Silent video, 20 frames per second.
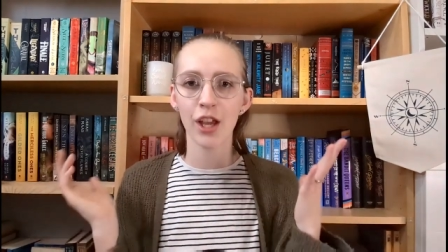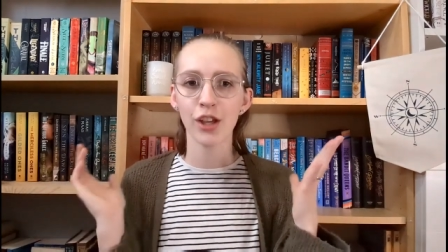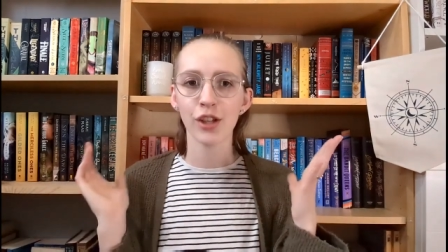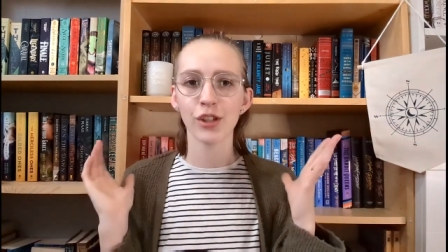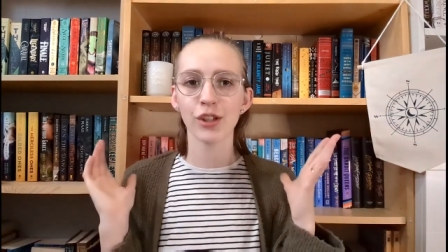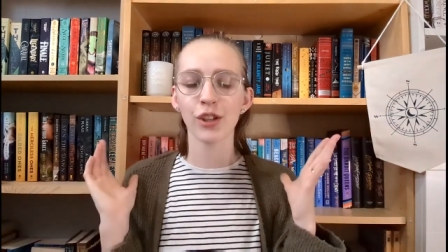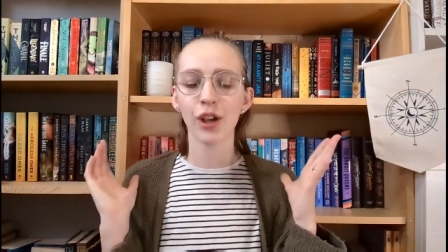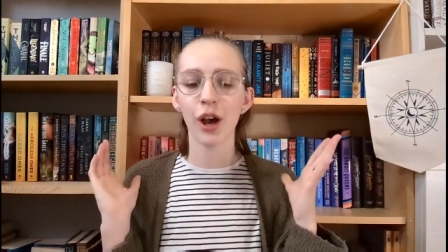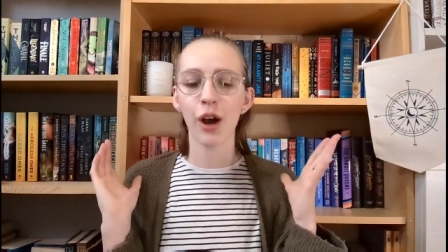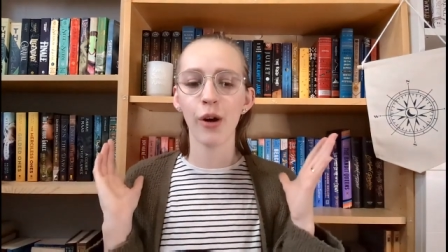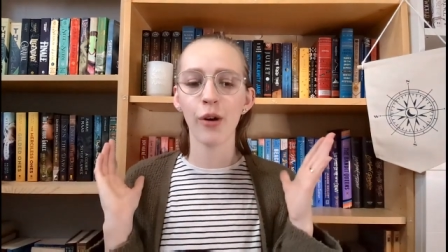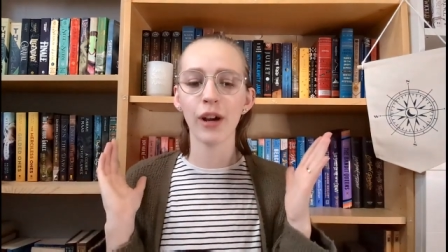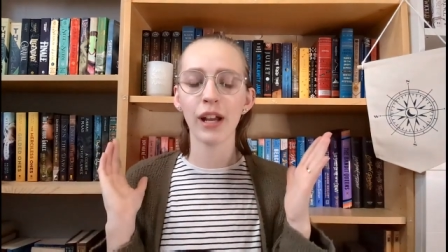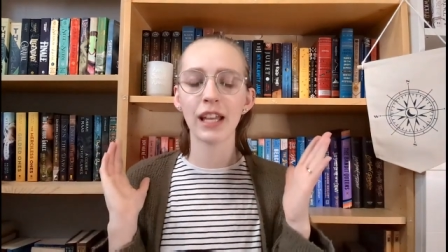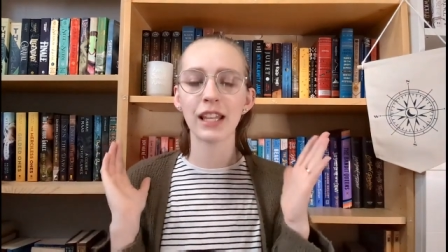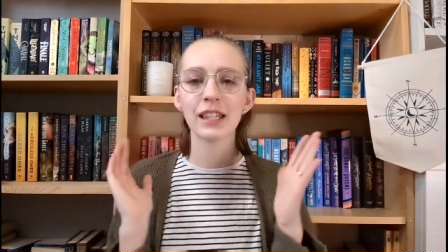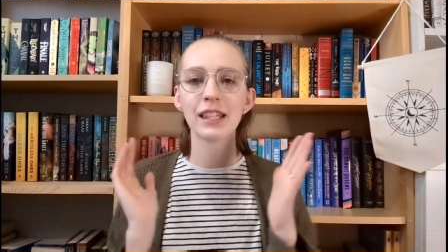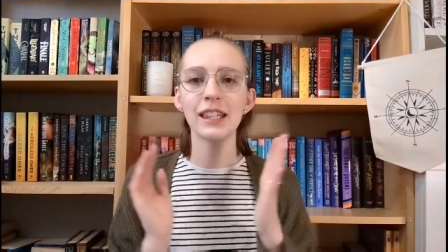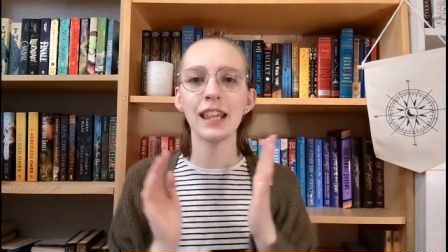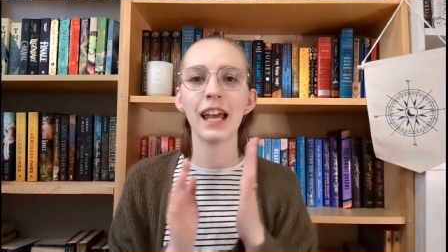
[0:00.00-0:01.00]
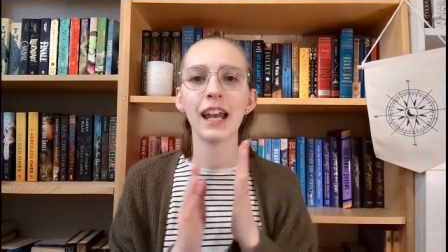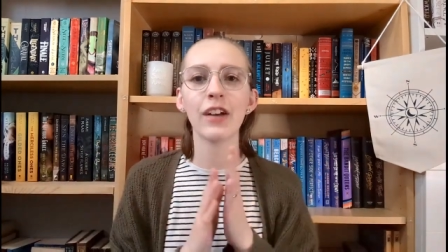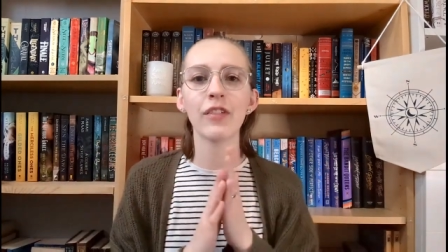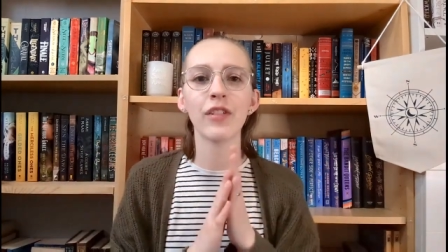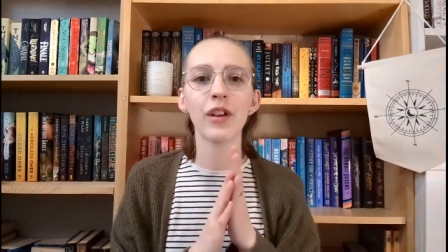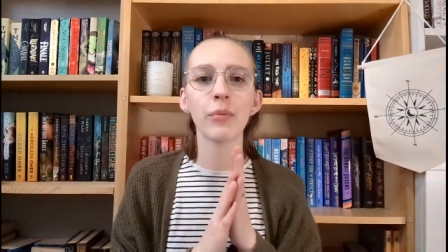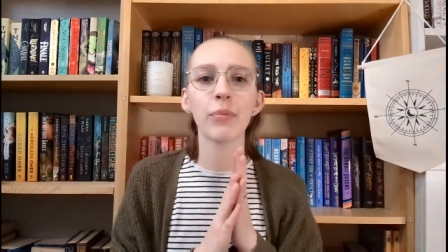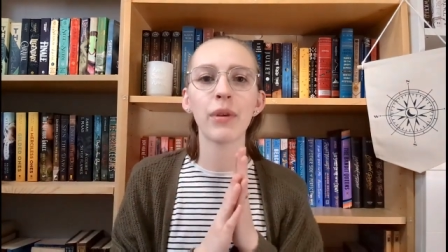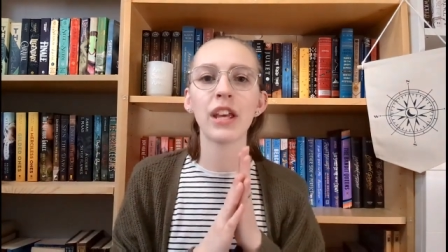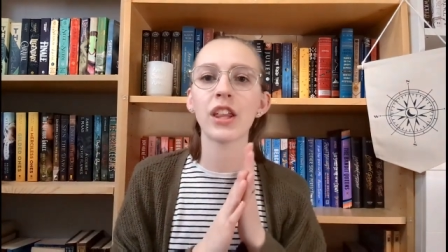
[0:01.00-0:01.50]
So instead of
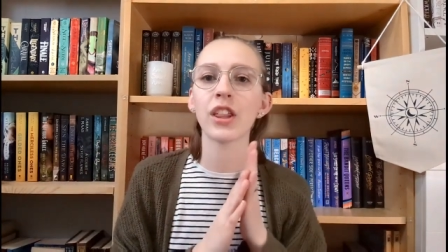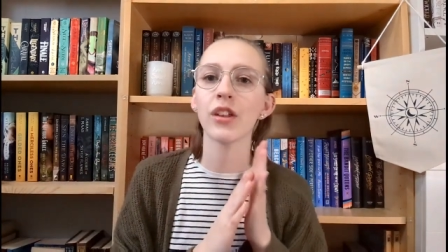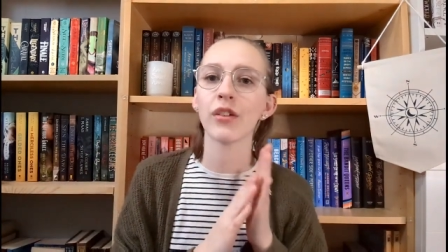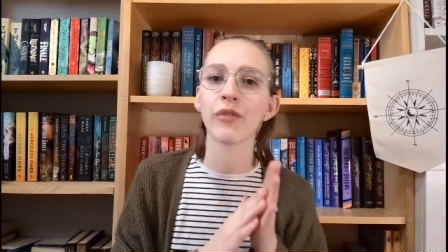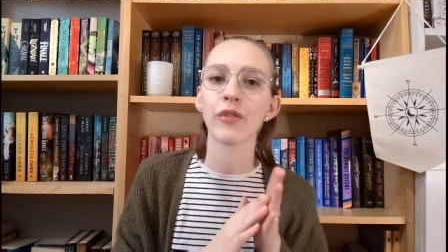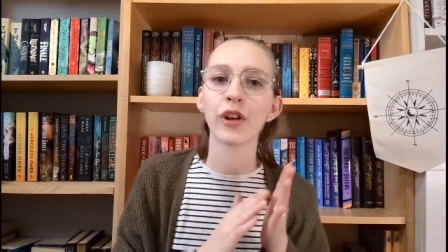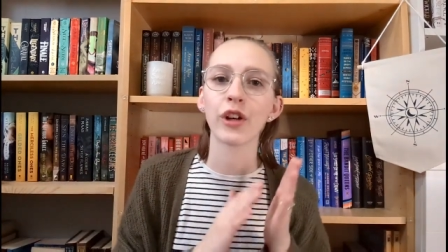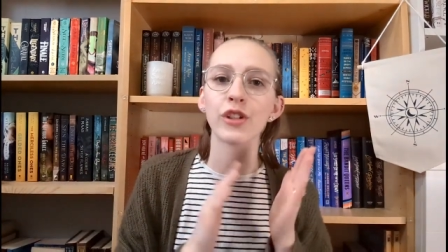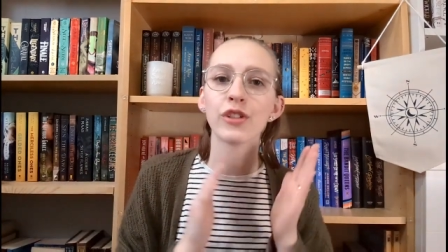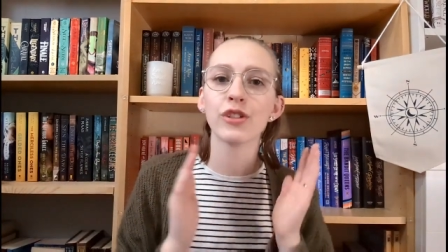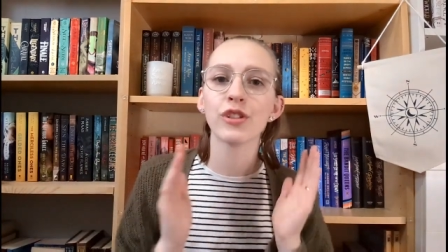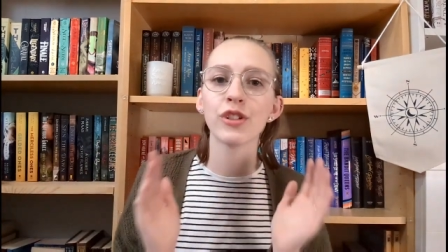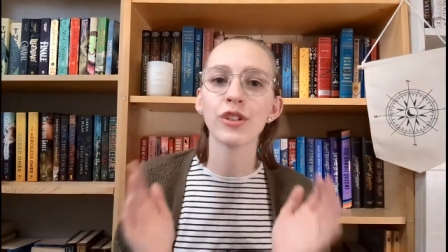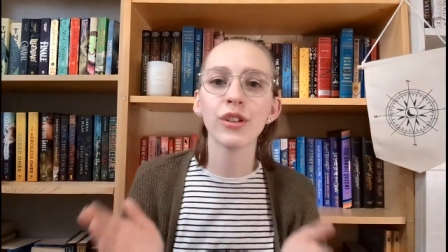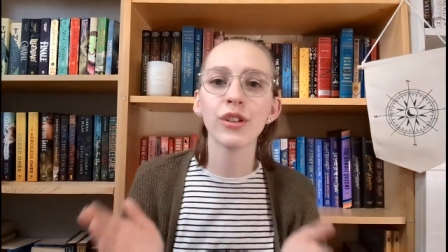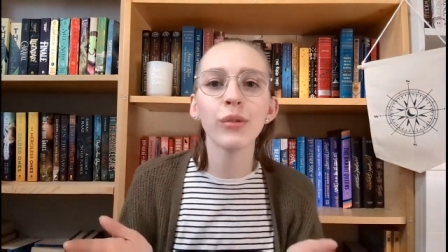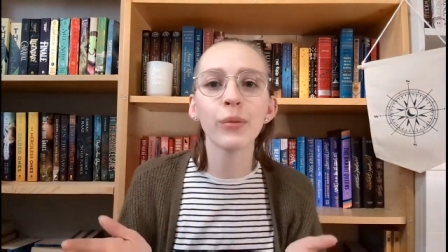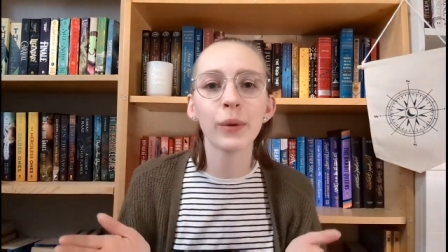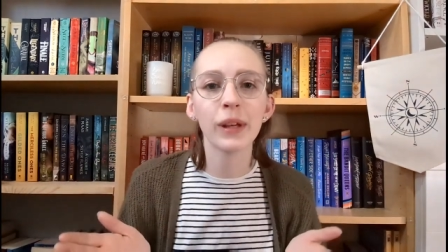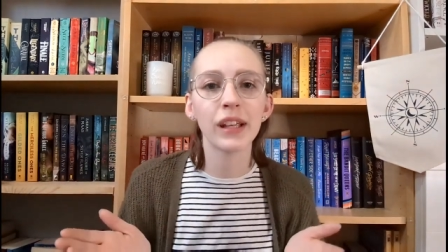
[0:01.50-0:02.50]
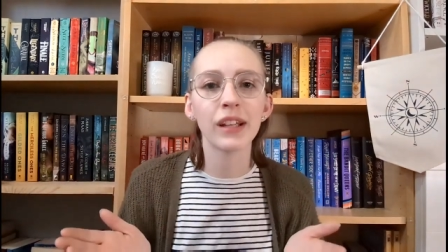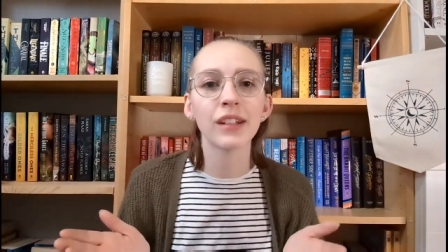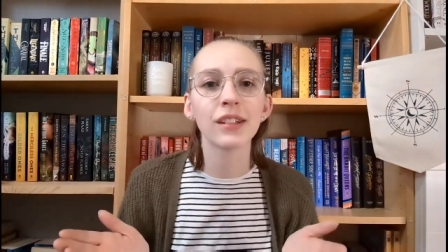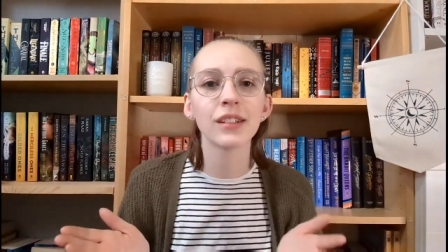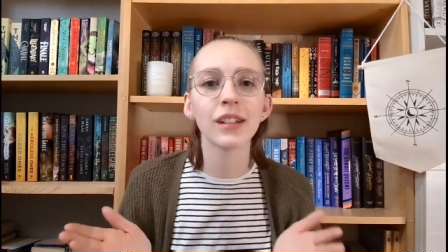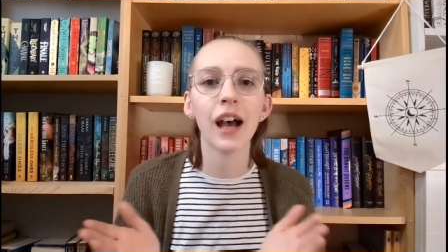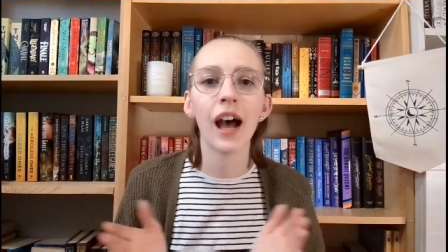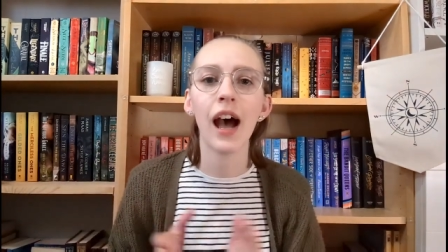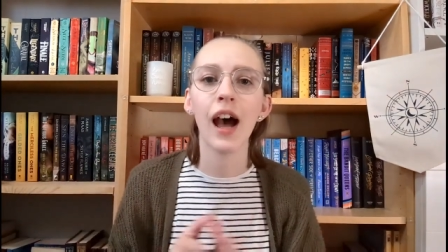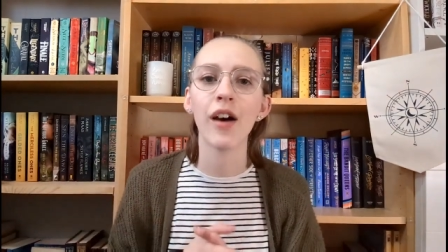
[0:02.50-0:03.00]
it being the first two weeks
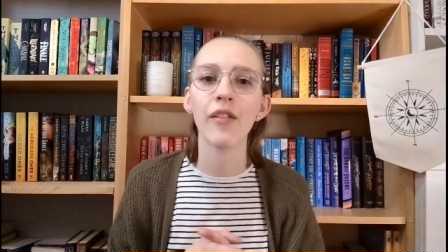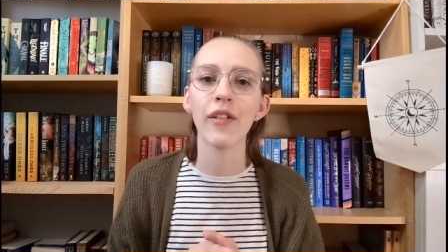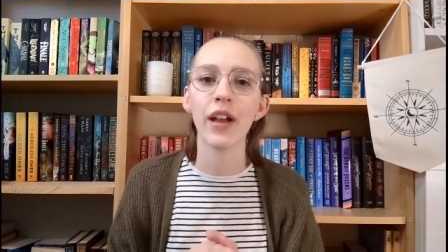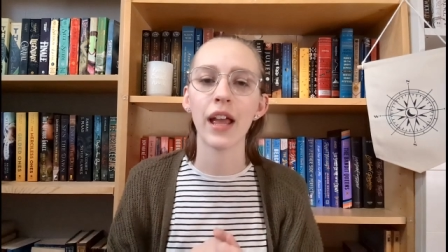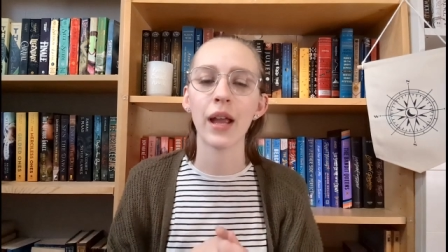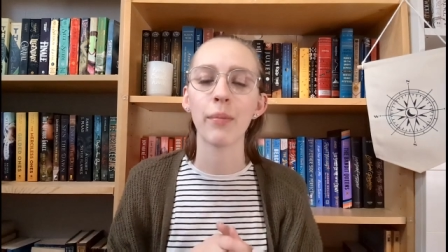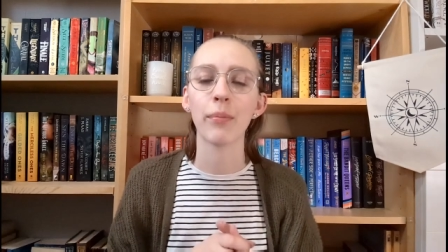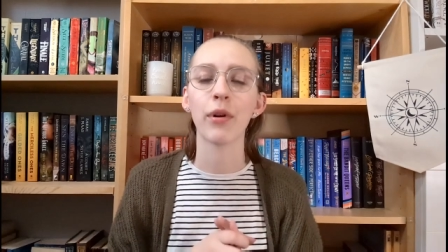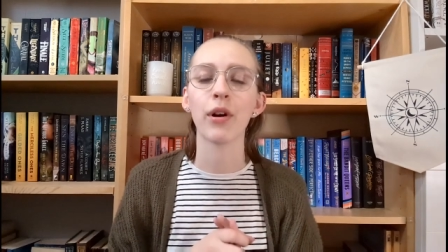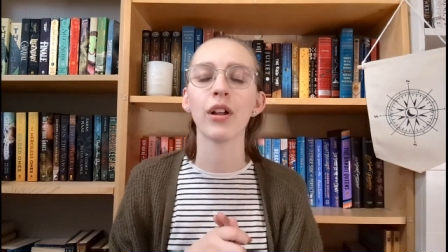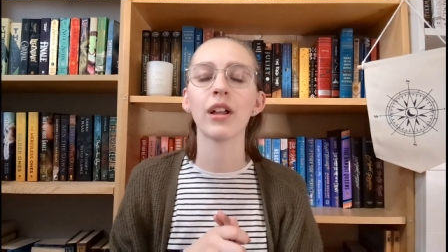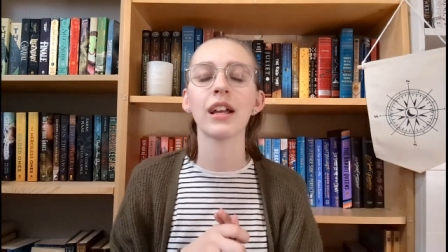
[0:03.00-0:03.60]
of April,